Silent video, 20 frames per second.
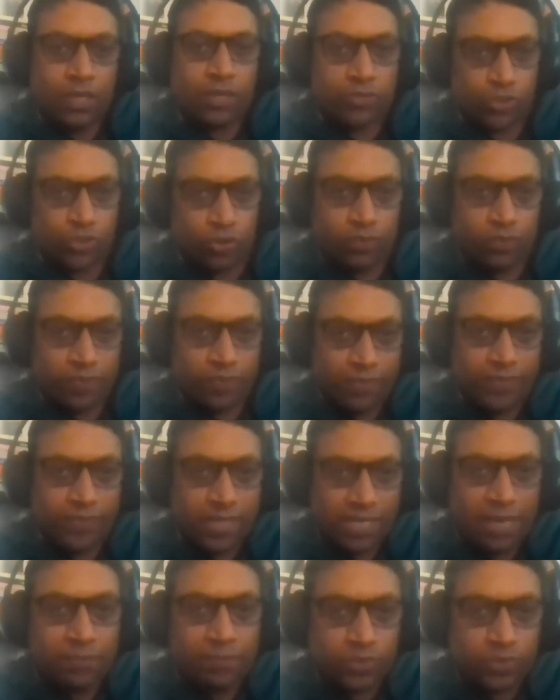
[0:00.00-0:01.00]
Sure,
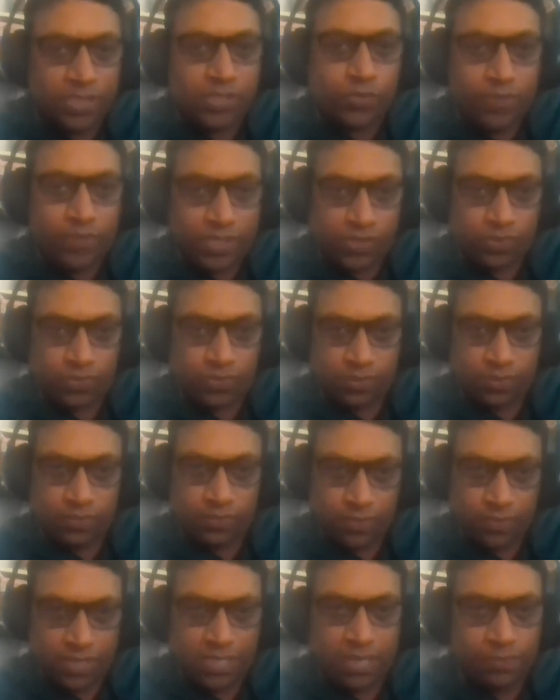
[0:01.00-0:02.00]
we'll come to these questions.
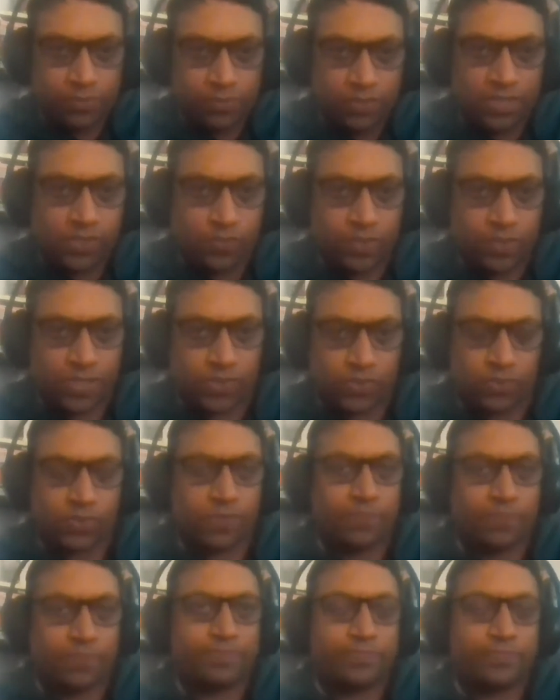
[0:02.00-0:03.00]
We'll come to these
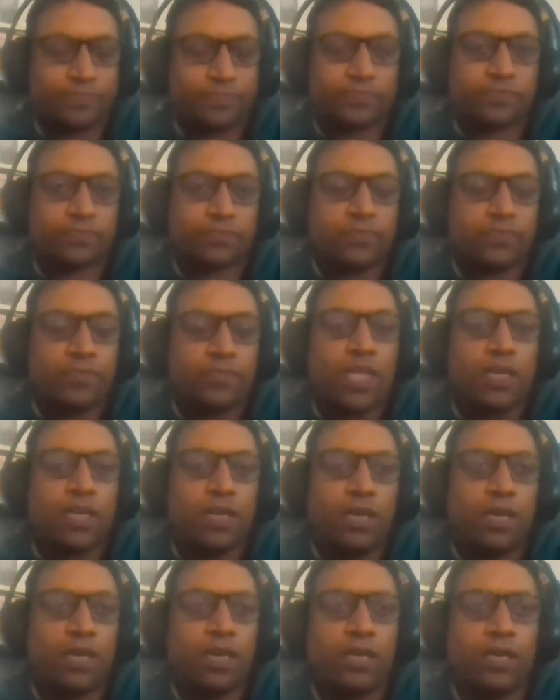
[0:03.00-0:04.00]
questions.
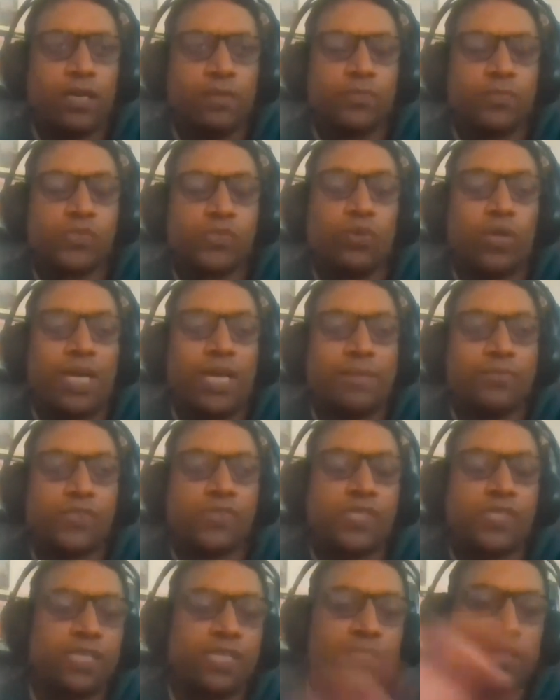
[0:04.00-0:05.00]
So I'm
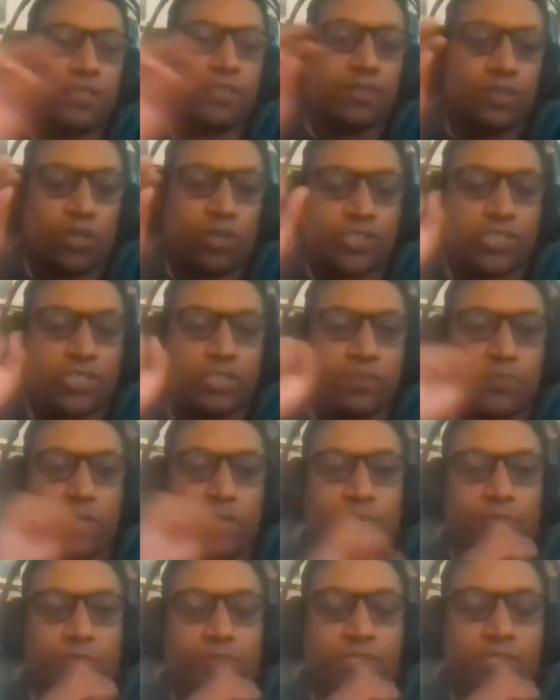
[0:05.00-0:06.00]
just saying that the logical
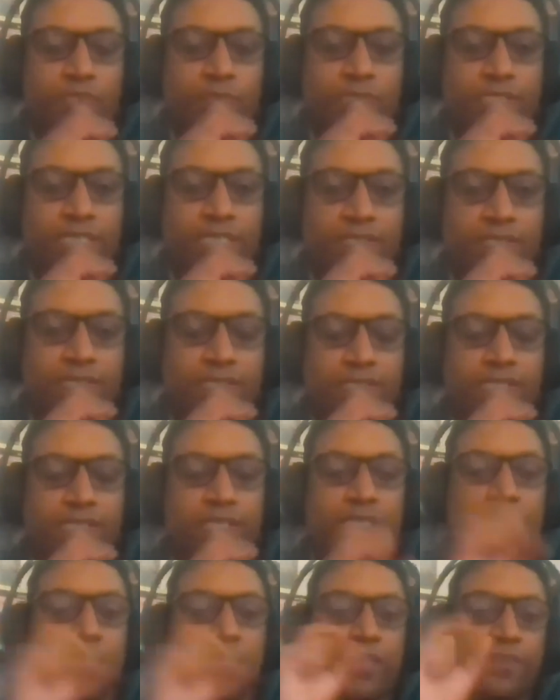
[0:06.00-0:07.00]
problem this presents is
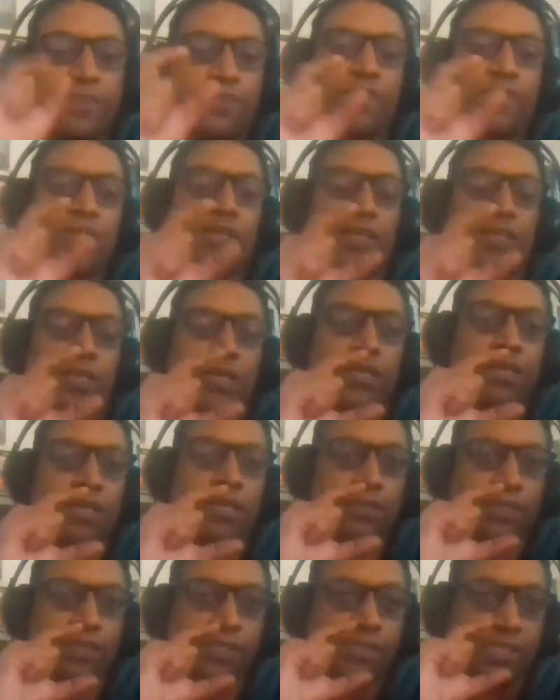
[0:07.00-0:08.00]
that if
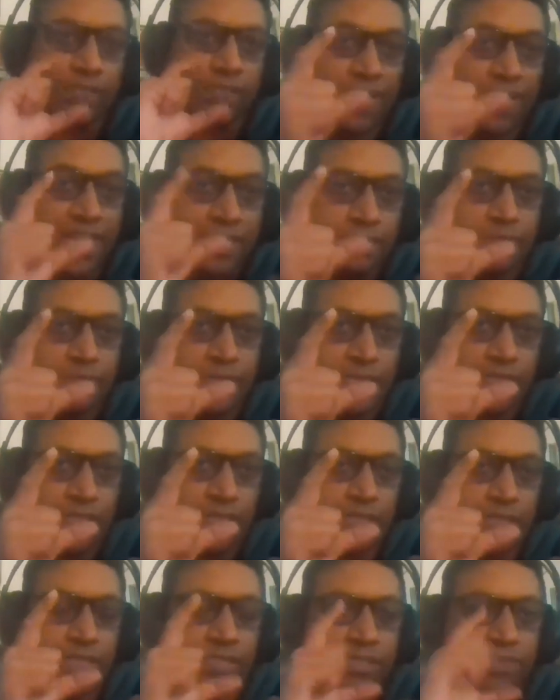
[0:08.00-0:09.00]
this divine
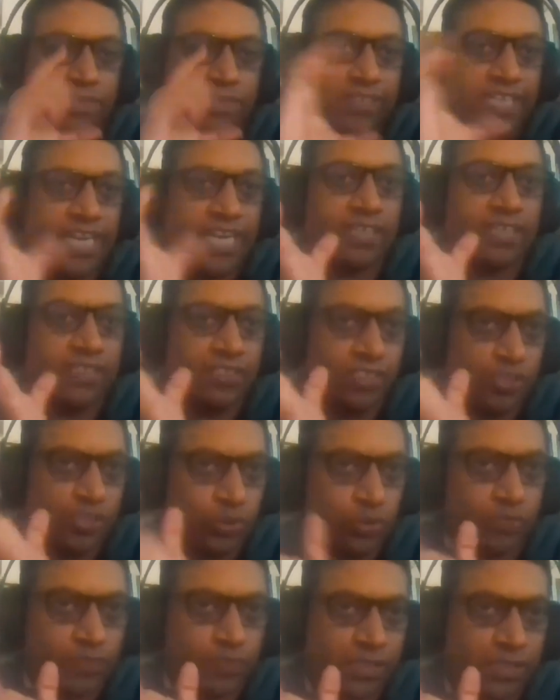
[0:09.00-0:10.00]
being is creating the
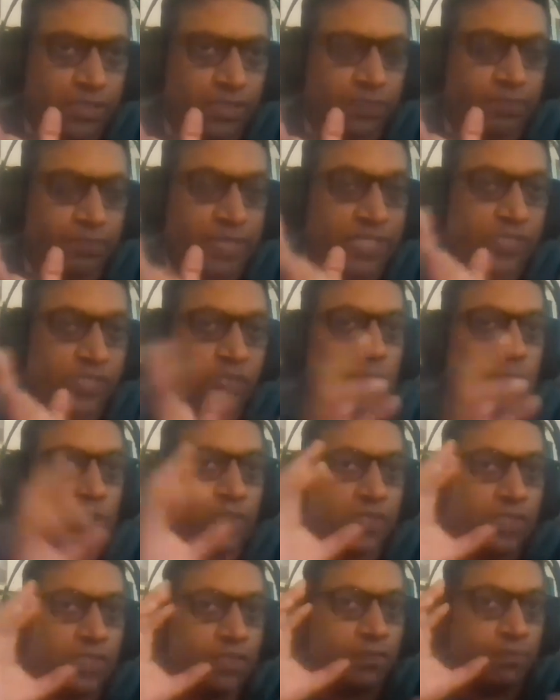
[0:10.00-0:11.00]
universe based
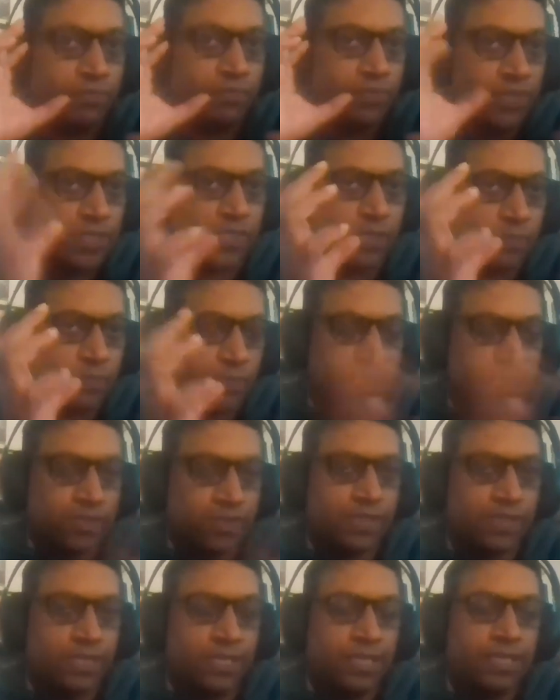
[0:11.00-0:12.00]
upon certain
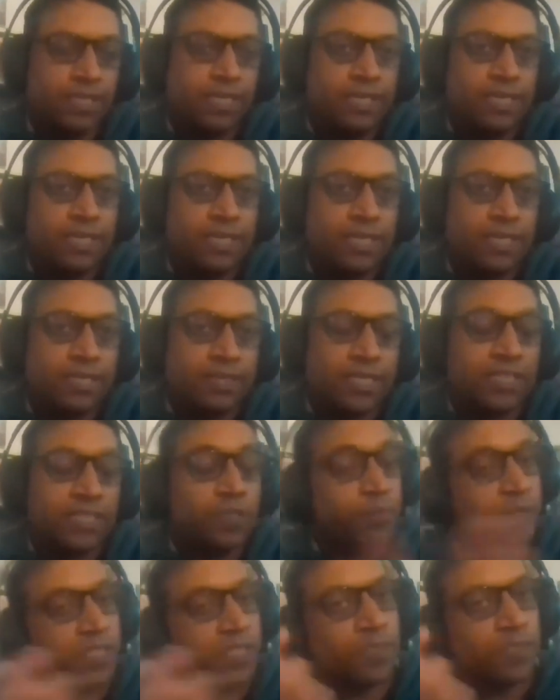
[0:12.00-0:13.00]
principles, then
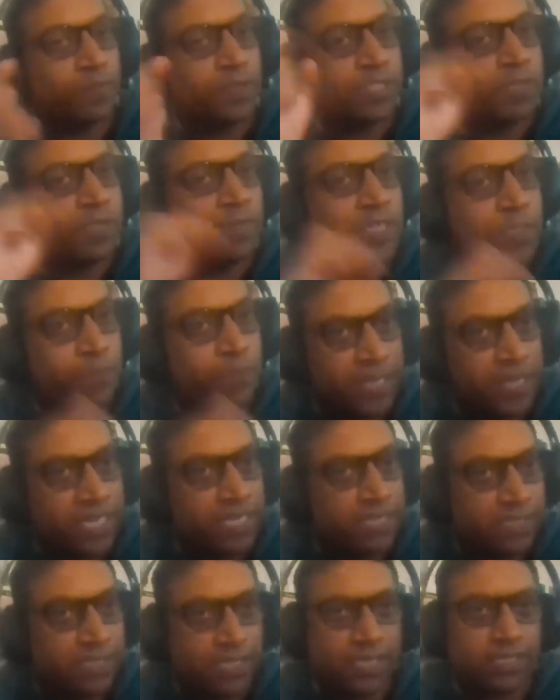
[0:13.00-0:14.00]
the principles must
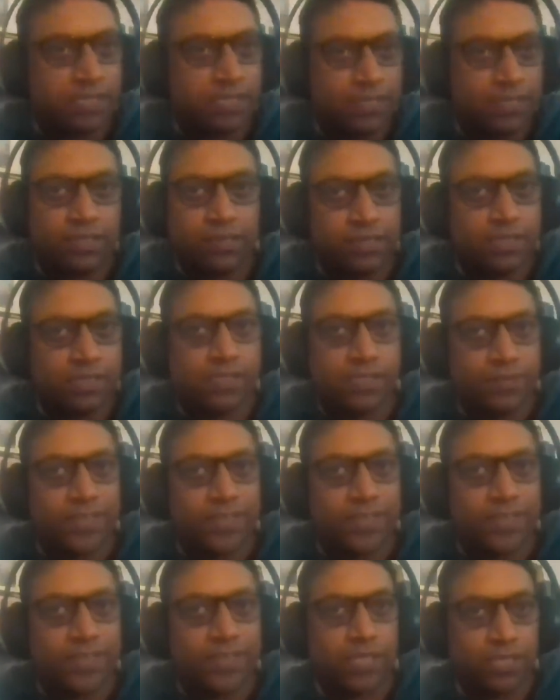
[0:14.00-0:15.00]
pre-exist this
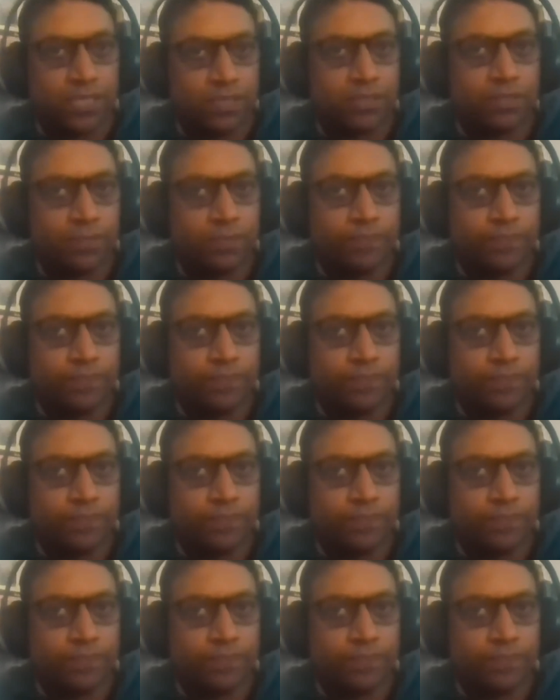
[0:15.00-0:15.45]
divine being,